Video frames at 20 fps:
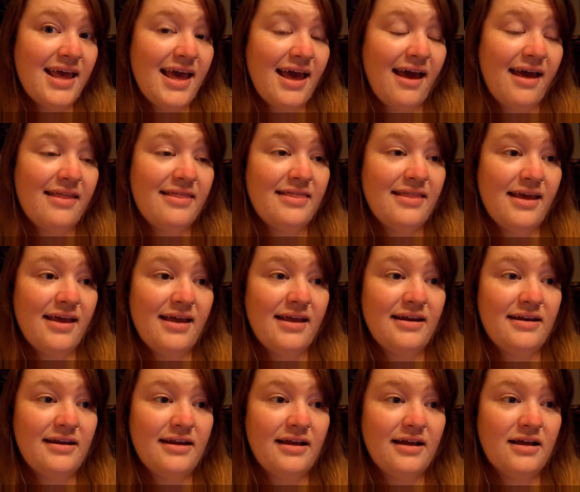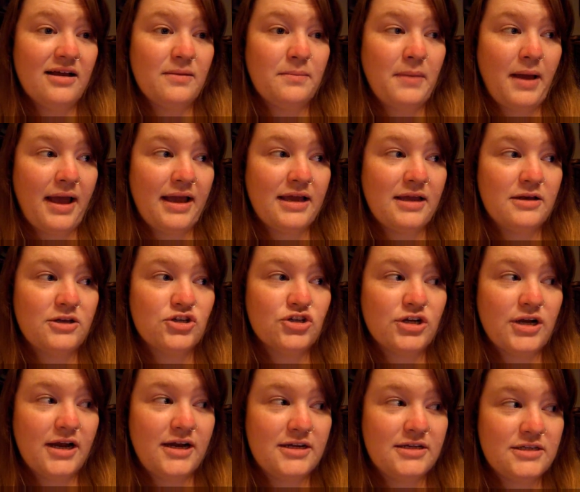and then I can
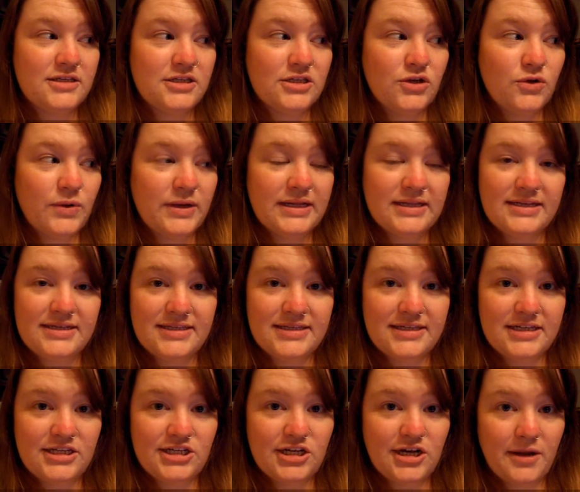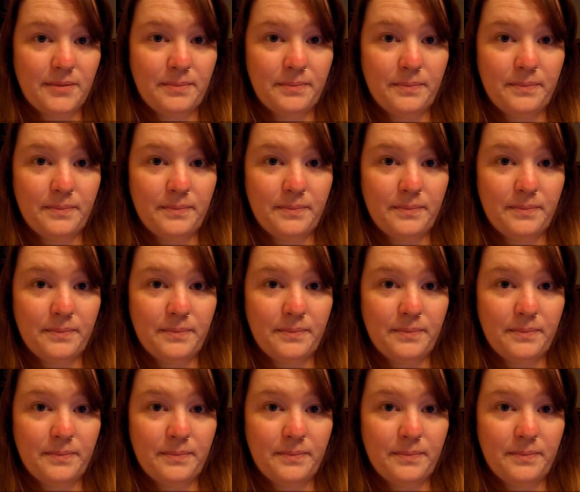try to quickly stitch it up